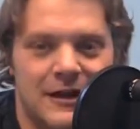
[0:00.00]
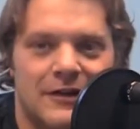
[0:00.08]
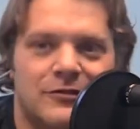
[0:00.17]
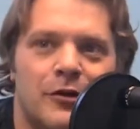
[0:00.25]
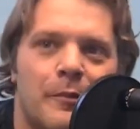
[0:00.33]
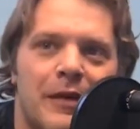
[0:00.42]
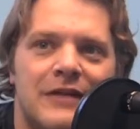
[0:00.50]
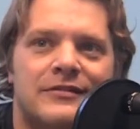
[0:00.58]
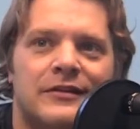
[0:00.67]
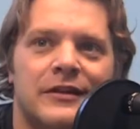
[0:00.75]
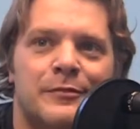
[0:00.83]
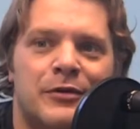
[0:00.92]
So
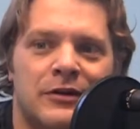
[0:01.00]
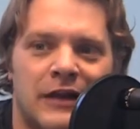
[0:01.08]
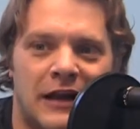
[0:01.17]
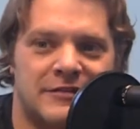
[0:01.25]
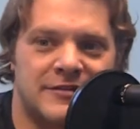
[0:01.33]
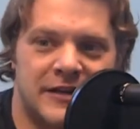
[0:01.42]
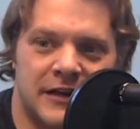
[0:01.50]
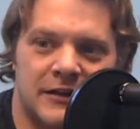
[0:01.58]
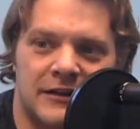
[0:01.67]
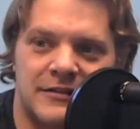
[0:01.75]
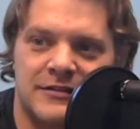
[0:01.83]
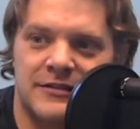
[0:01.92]
basically put a lot of
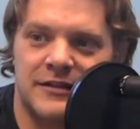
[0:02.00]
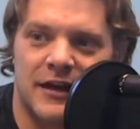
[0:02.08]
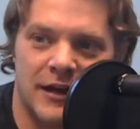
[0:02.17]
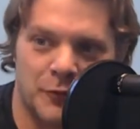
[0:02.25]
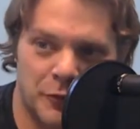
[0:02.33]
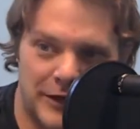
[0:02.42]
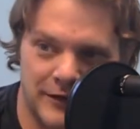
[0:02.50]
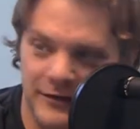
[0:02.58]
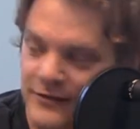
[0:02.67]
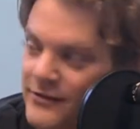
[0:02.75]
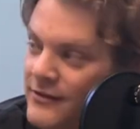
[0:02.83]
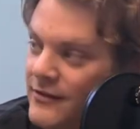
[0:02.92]
skittlies and
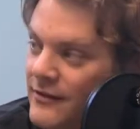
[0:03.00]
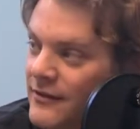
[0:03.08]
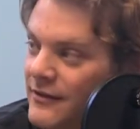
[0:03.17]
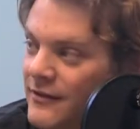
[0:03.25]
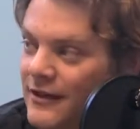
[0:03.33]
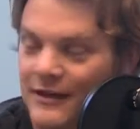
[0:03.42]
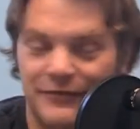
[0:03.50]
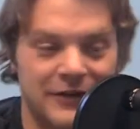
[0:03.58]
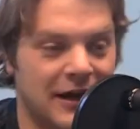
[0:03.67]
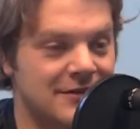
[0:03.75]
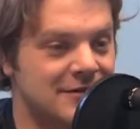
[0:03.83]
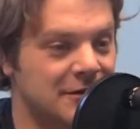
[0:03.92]
wheedles. If you
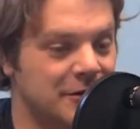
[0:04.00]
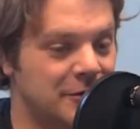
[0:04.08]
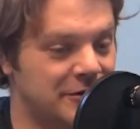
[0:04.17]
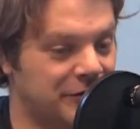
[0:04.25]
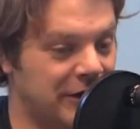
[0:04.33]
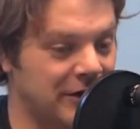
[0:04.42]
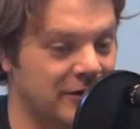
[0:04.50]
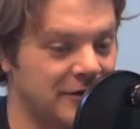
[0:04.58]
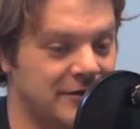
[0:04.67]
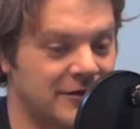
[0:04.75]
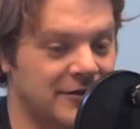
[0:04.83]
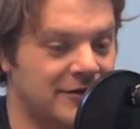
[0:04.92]
guys don't know what
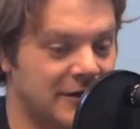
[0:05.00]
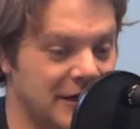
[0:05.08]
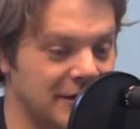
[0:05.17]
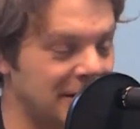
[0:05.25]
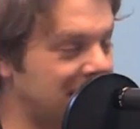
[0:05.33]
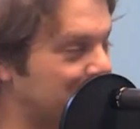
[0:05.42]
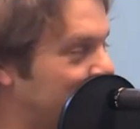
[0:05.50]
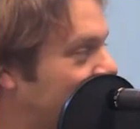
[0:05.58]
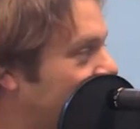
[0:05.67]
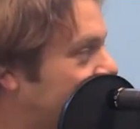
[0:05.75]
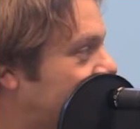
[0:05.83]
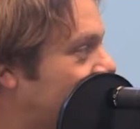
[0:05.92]
skittlies and
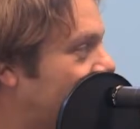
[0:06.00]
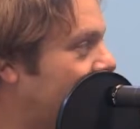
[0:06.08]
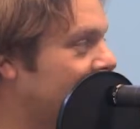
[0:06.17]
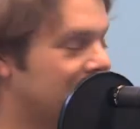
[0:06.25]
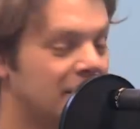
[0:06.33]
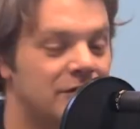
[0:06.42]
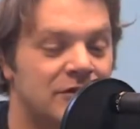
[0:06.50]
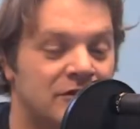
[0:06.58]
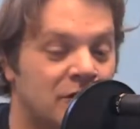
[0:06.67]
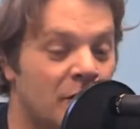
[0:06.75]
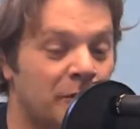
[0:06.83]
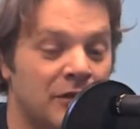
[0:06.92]
wheedles are,
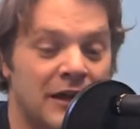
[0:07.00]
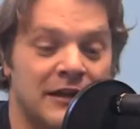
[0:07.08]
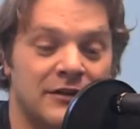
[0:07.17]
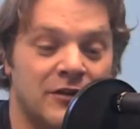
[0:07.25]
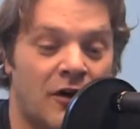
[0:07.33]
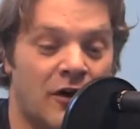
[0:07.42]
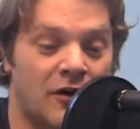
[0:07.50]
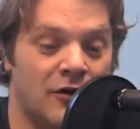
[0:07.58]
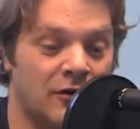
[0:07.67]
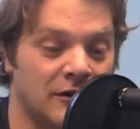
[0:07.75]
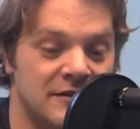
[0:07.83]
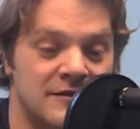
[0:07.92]
just go play guitar
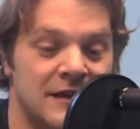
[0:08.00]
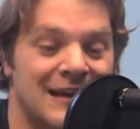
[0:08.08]
or listen